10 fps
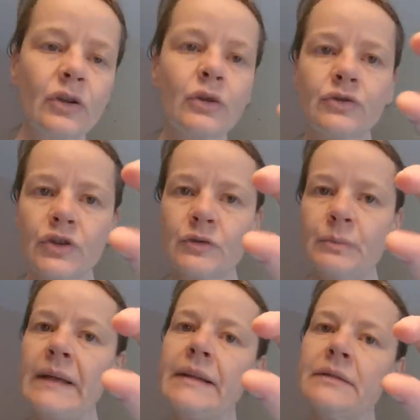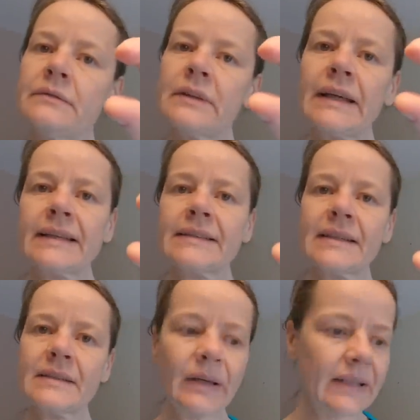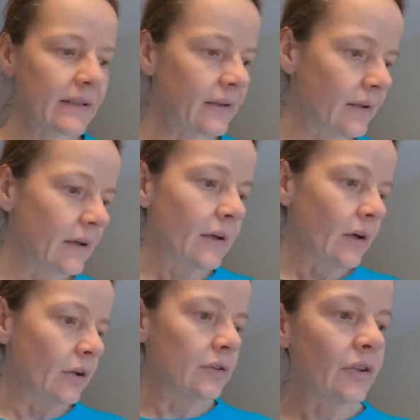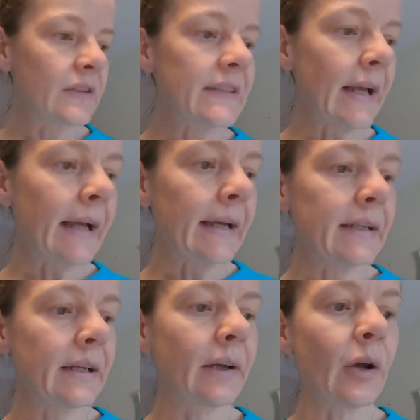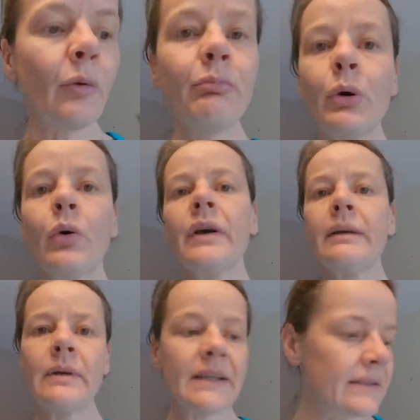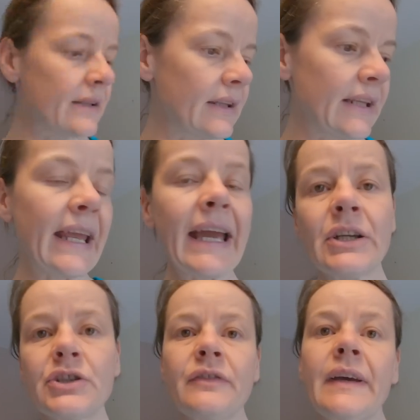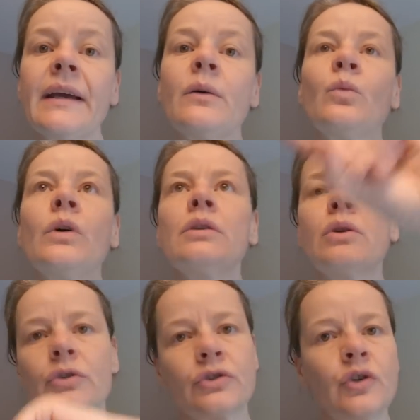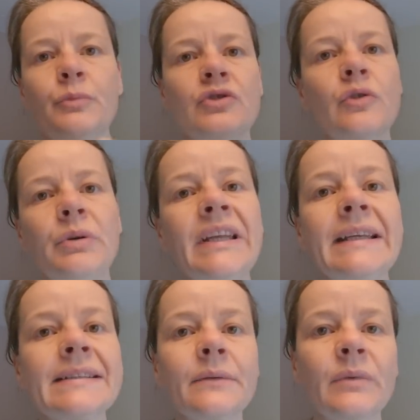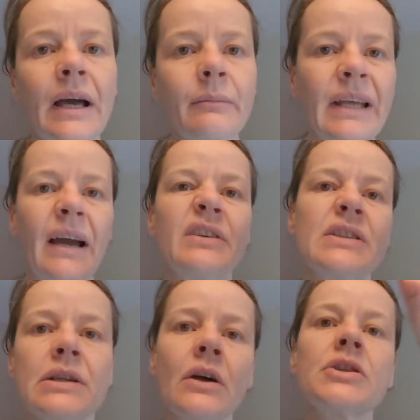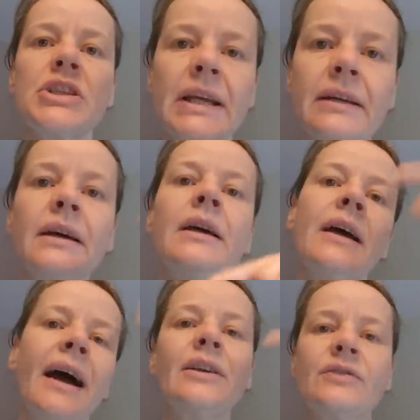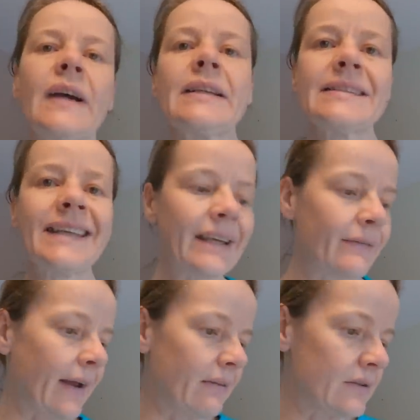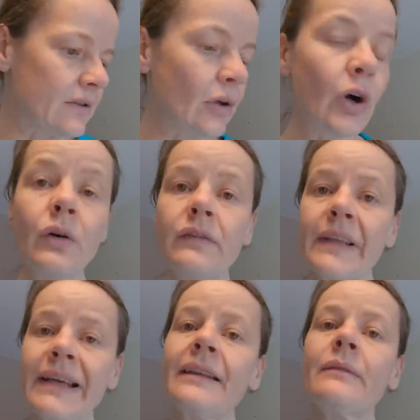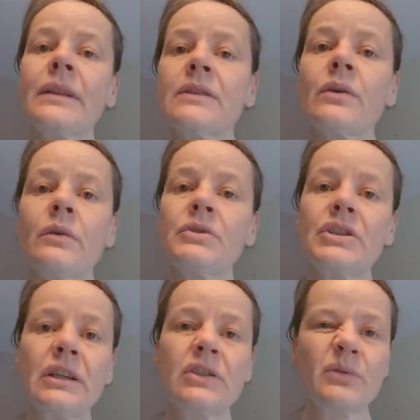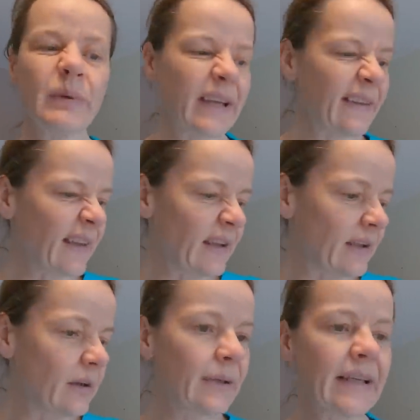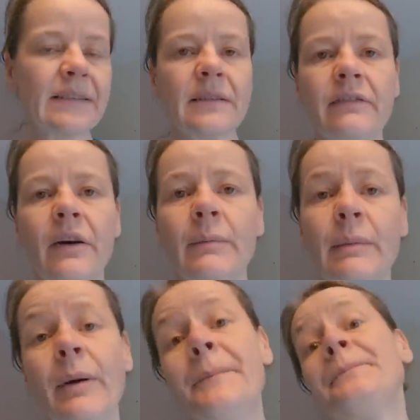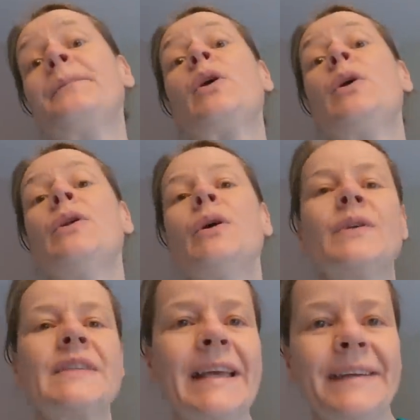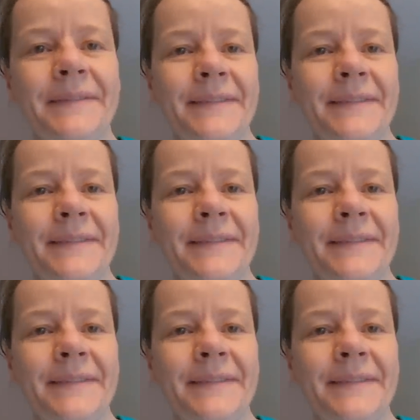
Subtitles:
so there'll just be like a centimetre on the other side, but it means that the edge of it will look super super neat without me having to notch in and try and stick it round. So hopefully with the sewing machine it should make it that little bit easier for me, but who knows, eh?